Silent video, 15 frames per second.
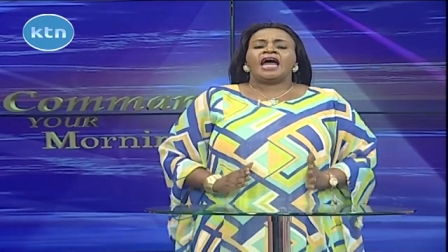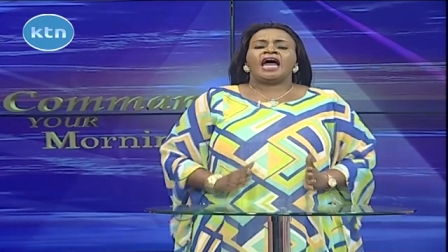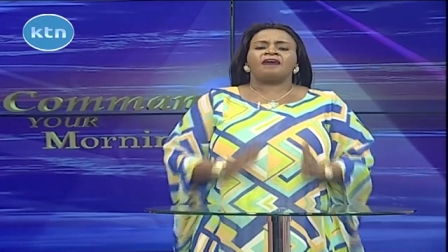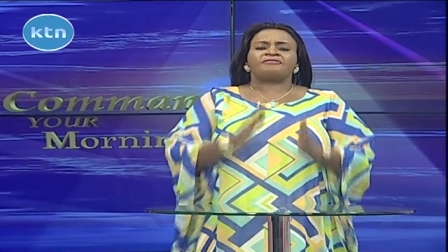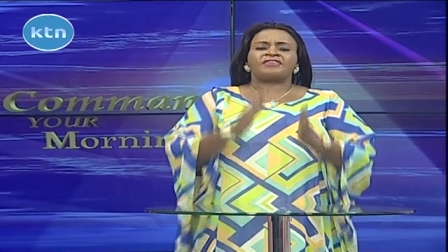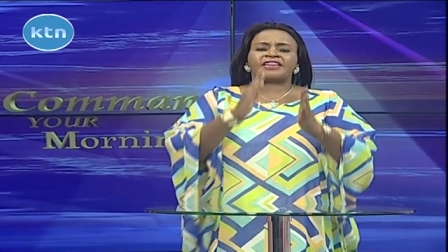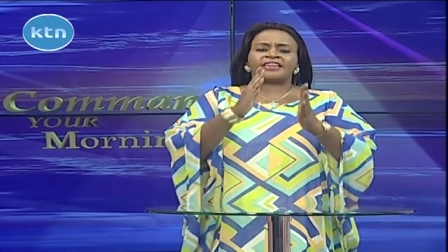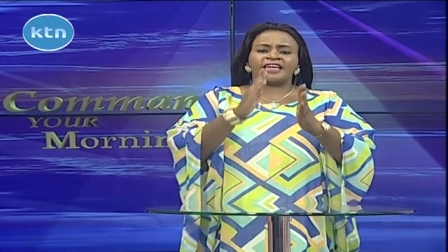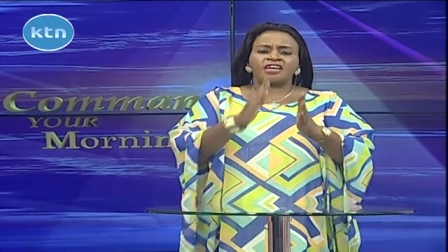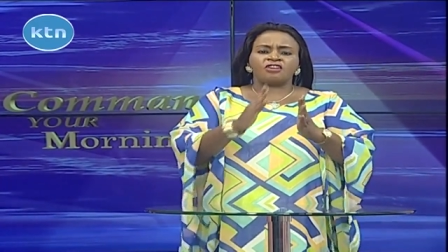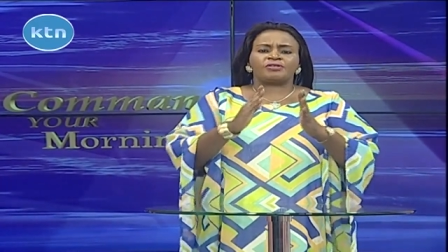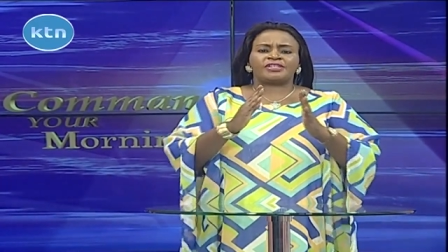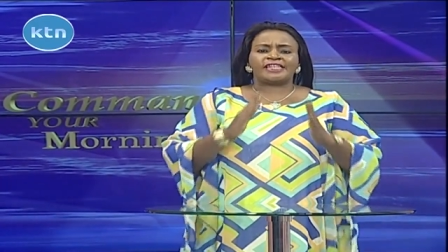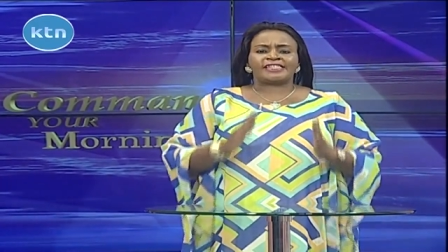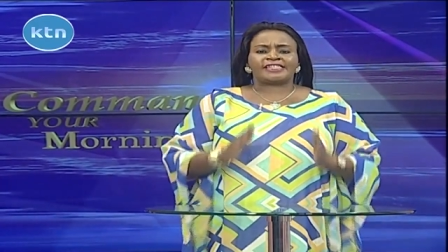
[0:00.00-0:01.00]
everything
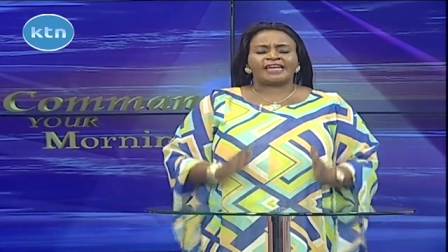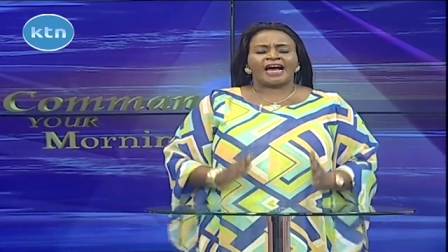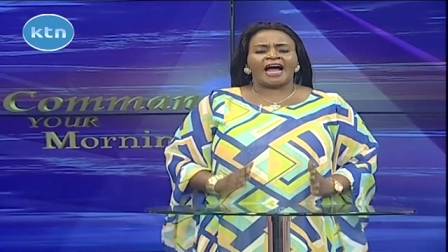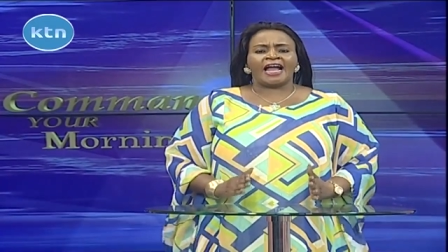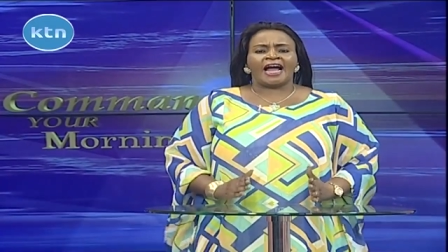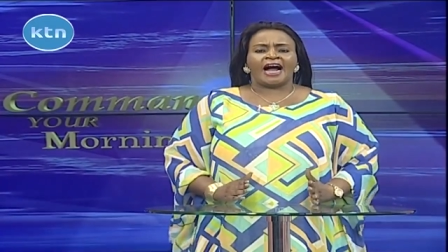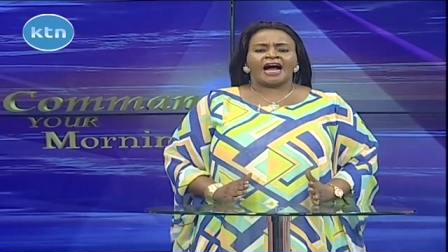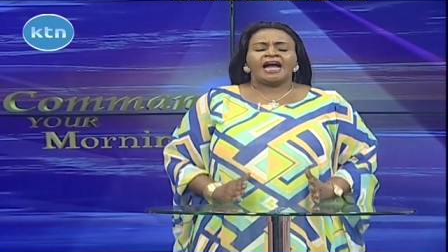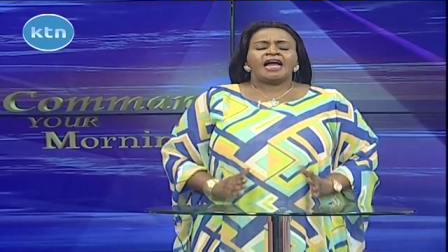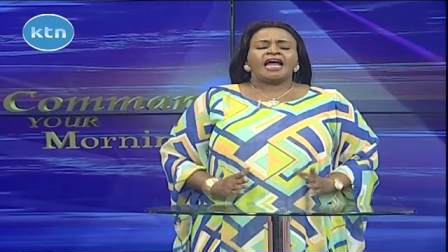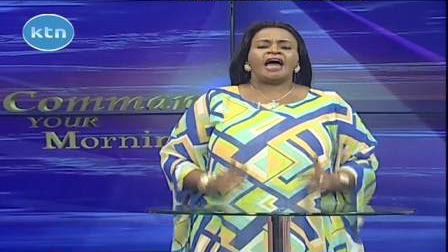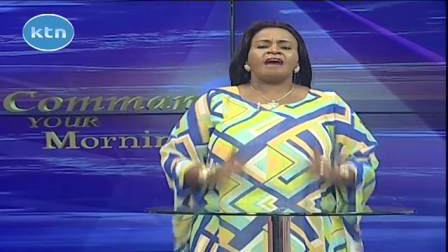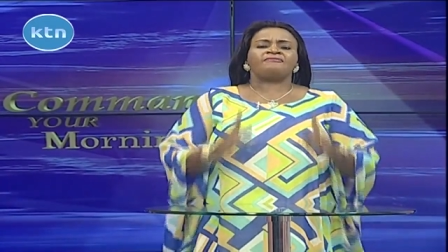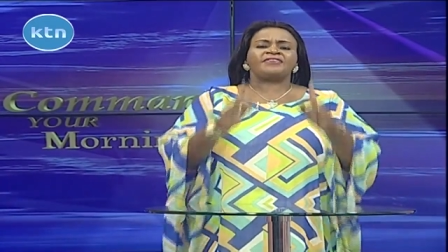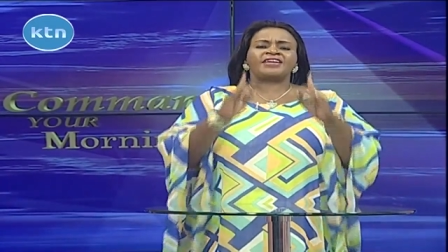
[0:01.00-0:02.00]
you desire,
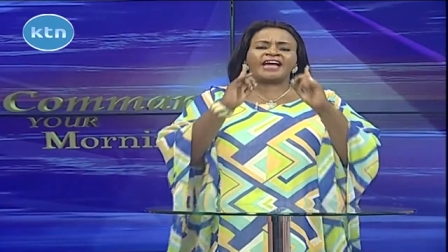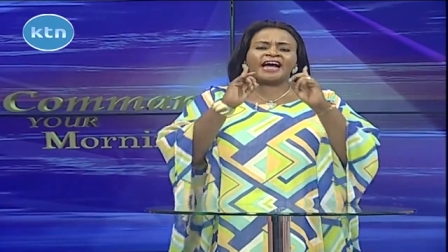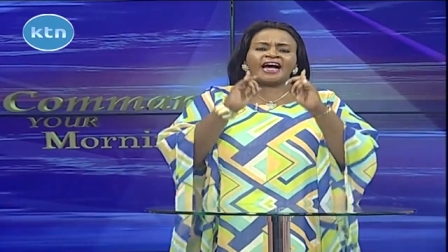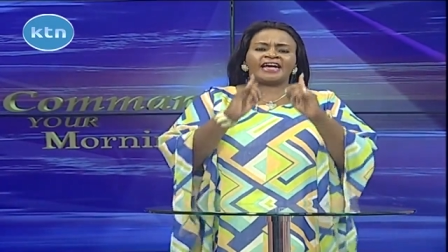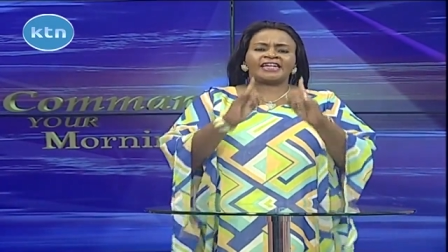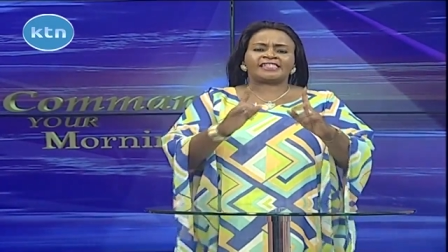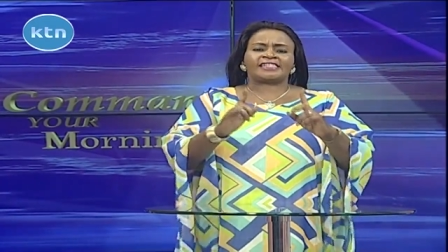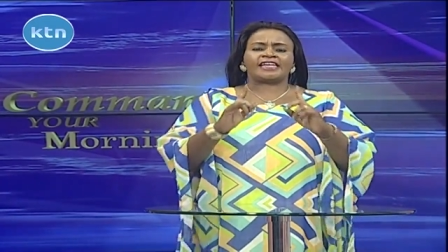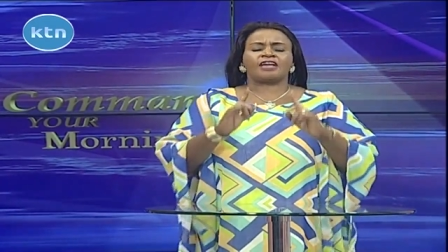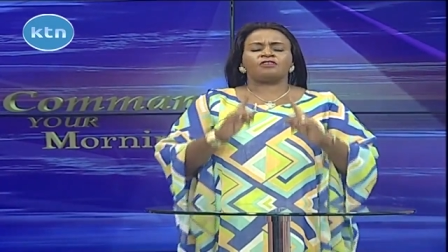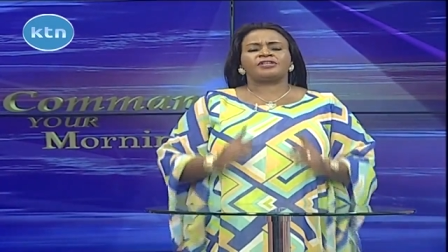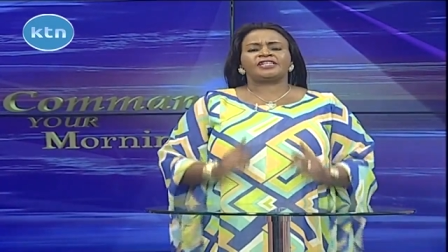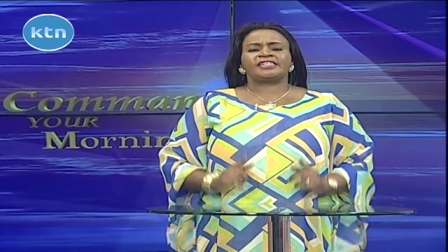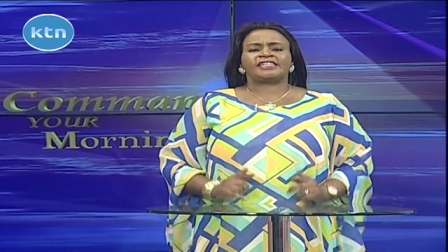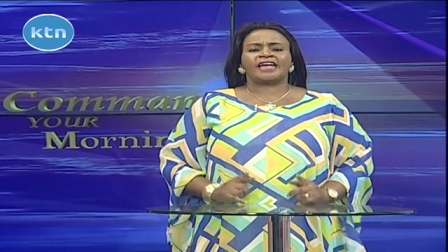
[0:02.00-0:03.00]
every answer
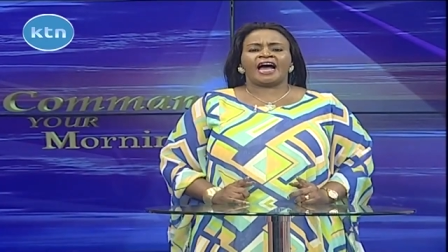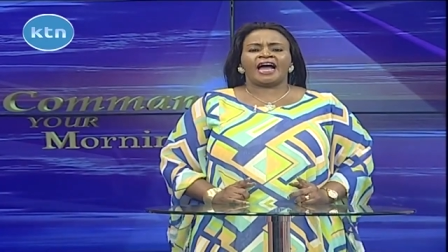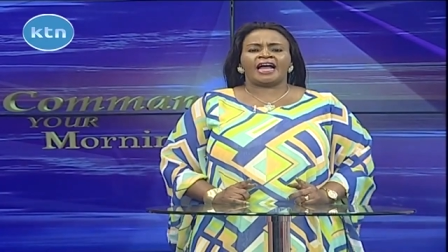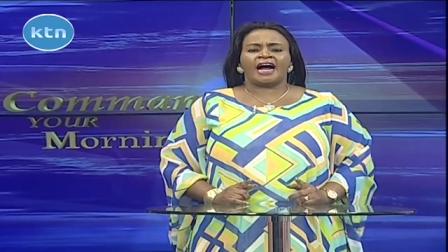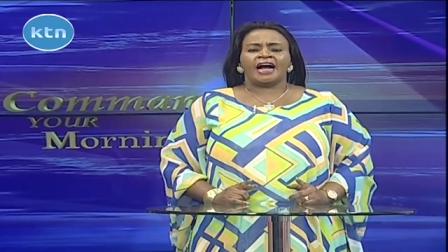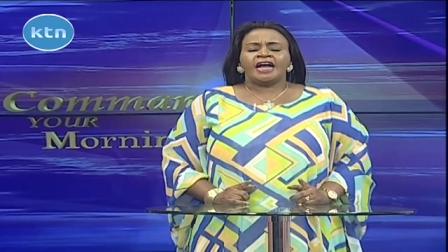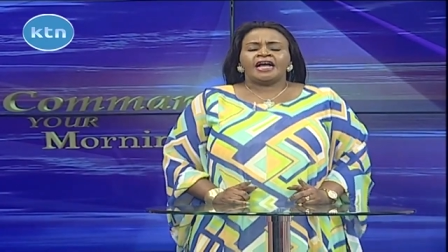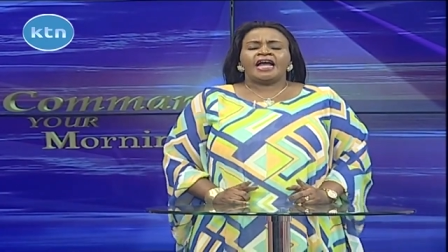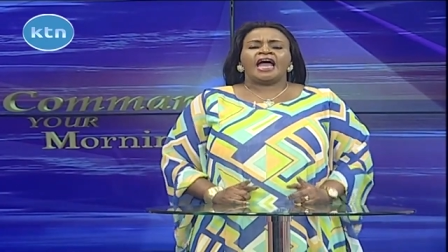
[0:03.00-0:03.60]
you desire,